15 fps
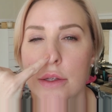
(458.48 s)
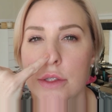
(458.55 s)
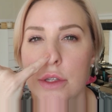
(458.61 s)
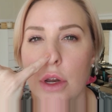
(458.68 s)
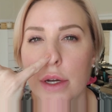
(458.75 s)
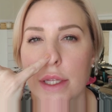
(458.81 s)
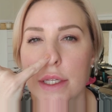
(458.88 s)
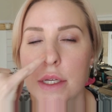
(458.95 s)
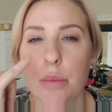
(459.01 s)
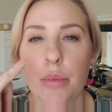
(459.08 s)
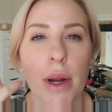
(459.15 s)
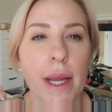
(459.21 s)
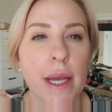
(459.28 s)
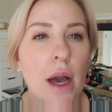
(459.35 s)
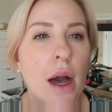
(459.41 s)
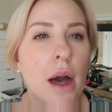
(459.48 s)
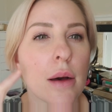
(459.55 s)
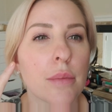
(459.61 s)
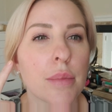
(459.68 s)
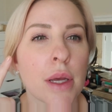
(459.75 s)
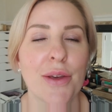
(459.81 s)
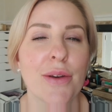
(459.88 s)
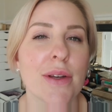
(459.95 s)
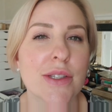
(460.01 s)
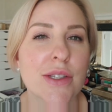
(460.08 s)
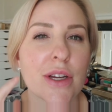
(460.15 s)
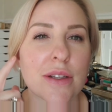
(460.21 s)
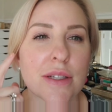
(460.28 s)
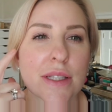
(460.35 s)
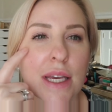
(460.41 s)
starting to break up. You can
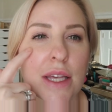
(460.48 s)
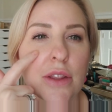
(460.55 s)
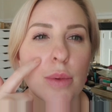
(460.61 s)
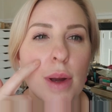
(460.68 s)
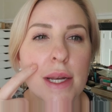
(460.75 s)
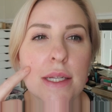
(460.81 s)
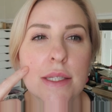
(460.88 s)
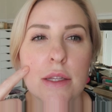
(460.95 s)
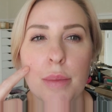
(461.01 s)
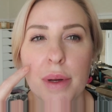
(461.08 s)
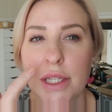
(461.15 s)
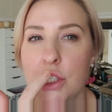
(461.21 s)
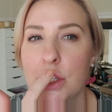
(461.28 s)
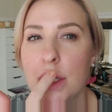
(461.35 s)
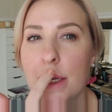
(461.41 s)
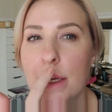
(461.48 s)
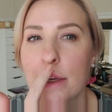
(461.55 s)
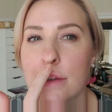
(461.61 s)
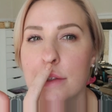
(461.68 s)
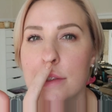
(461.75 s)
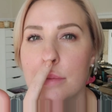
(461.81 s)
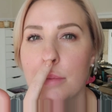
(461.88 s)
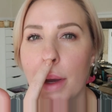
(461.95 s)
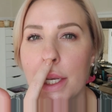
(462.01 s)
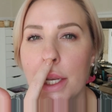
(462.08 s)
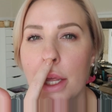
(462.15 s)
start seeing the redness on my cheeks, my